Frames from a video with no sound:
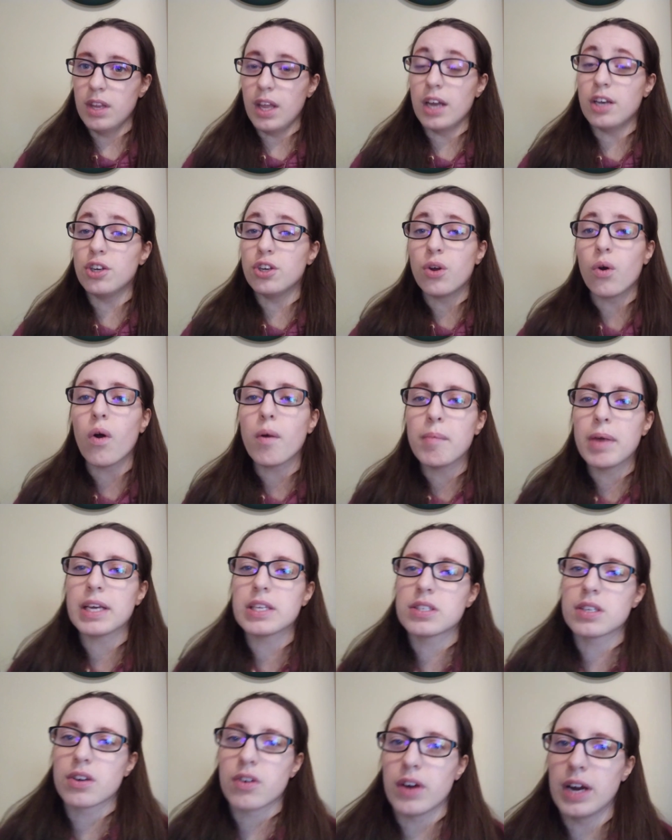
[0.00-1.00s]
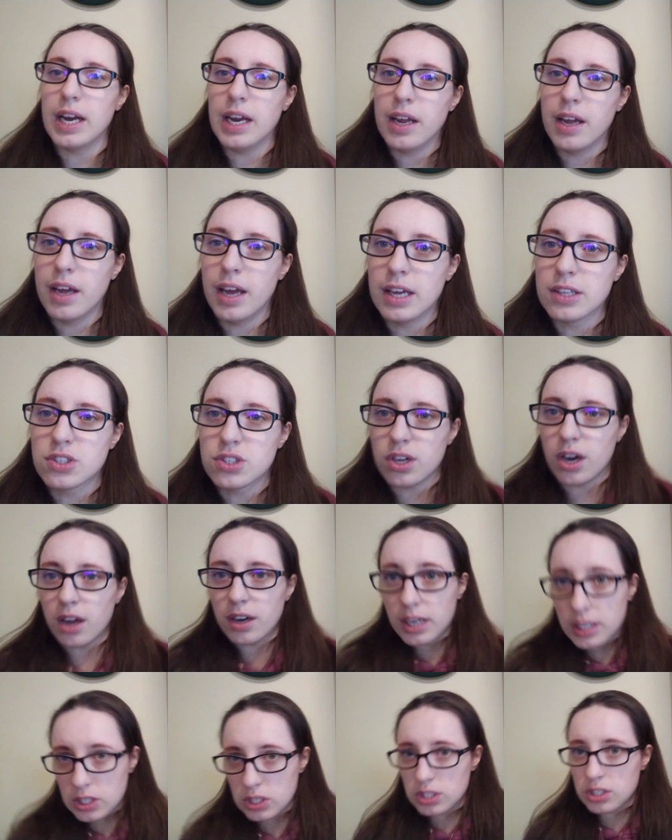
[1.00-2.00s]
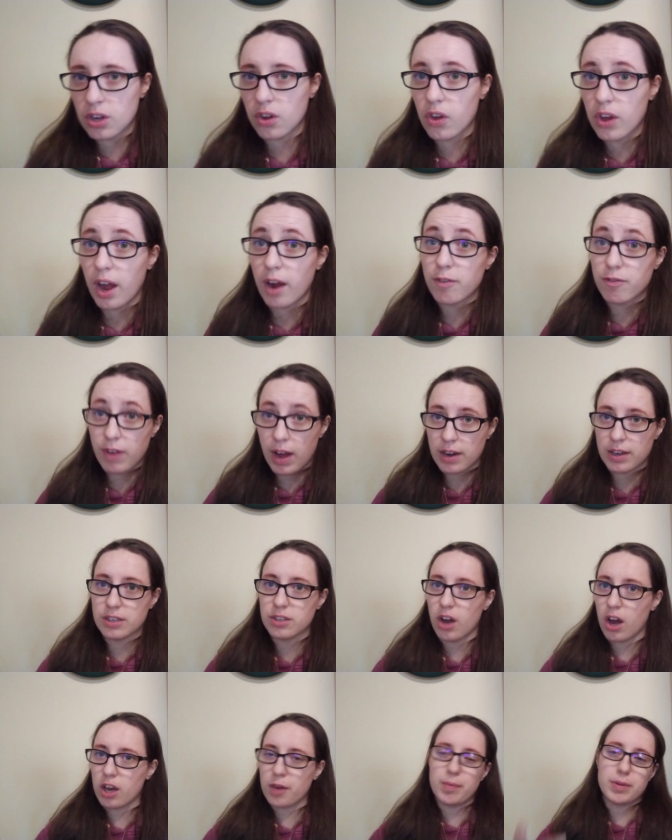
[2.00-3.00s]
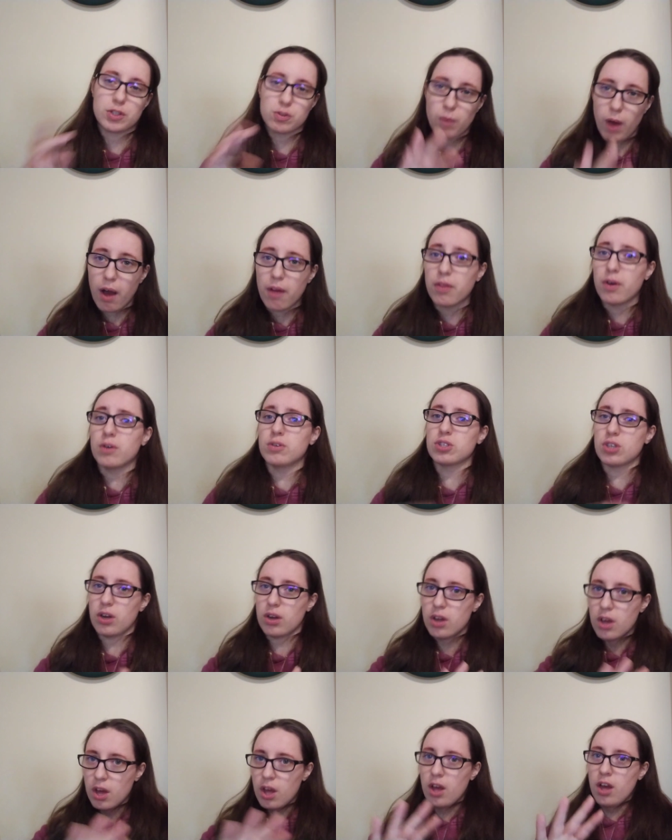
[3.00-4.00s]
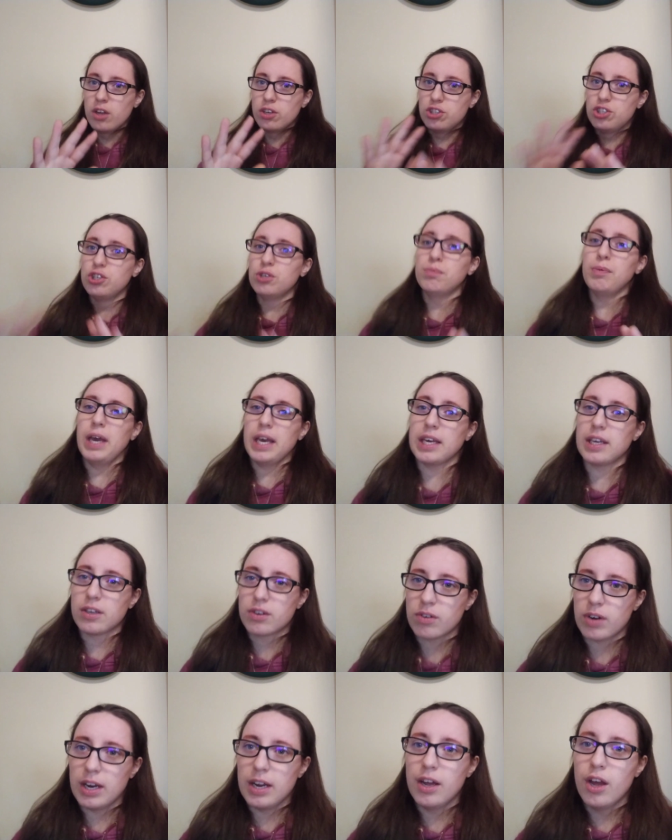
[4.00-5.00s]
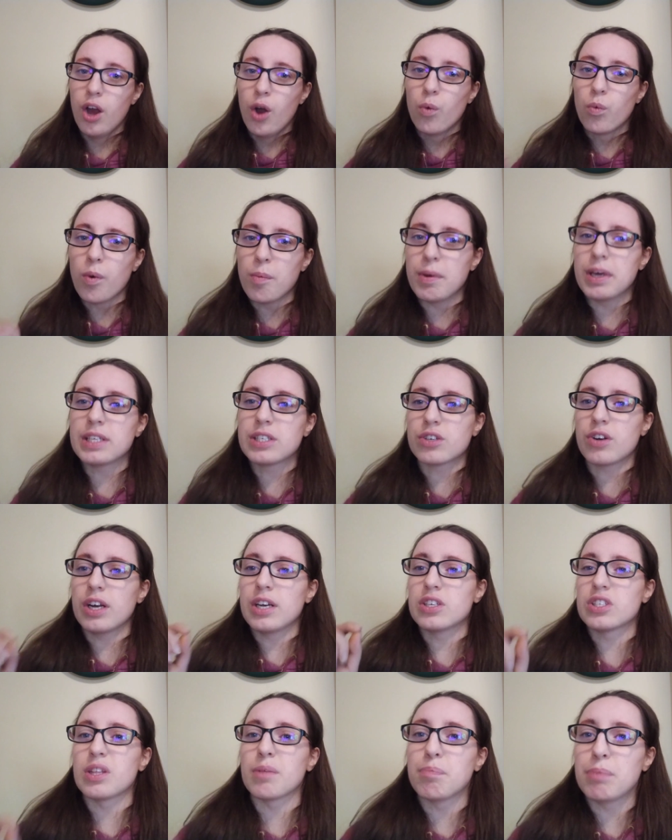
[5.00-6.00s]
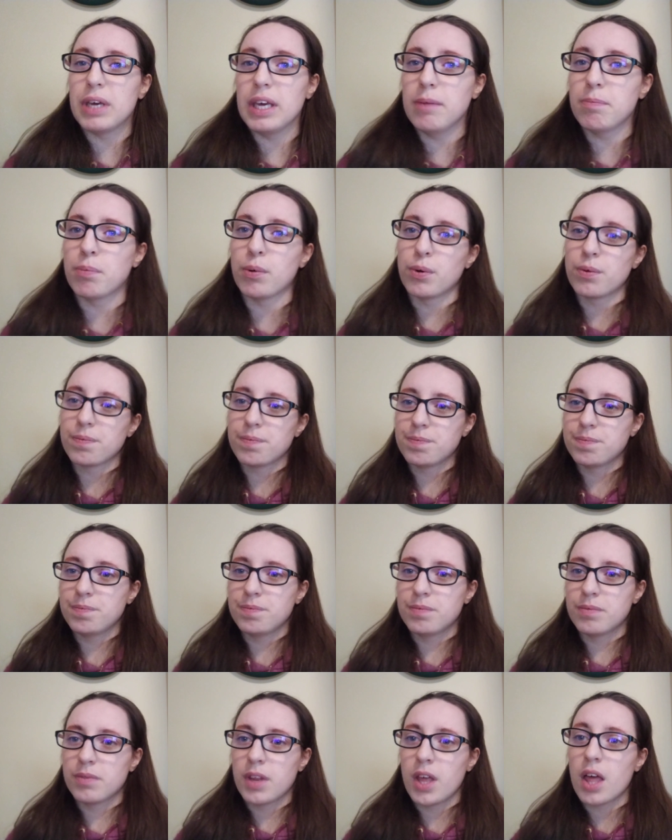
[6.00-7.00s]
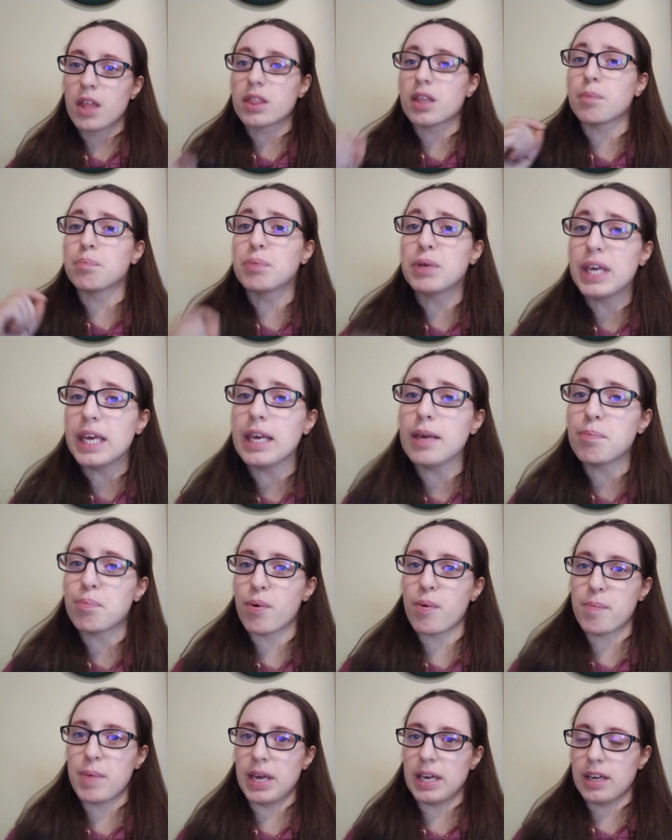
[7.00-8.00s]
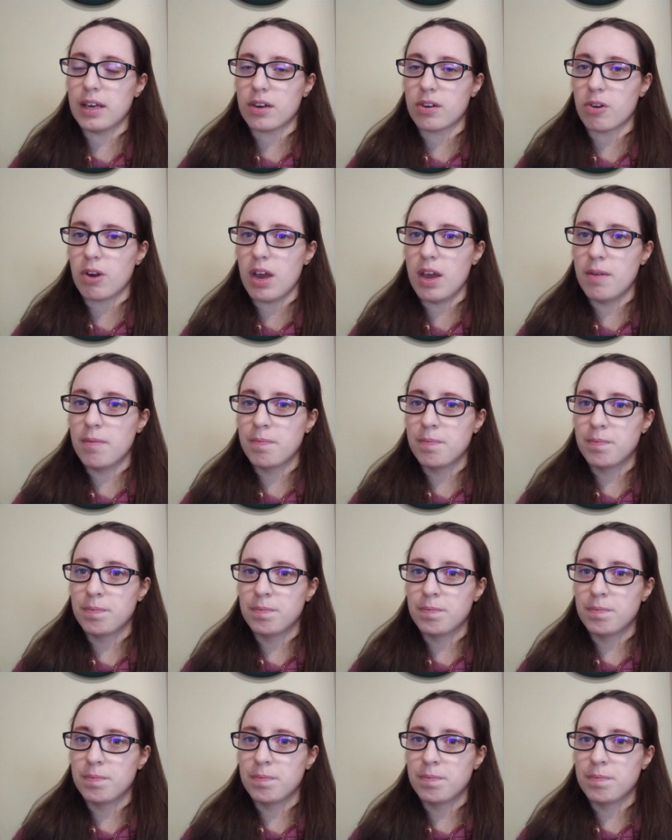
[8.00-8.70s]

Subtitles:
And you know what makes it great? It's not necessarily our founding documents. While those do make it great. What makes it great is the people. The people make it great.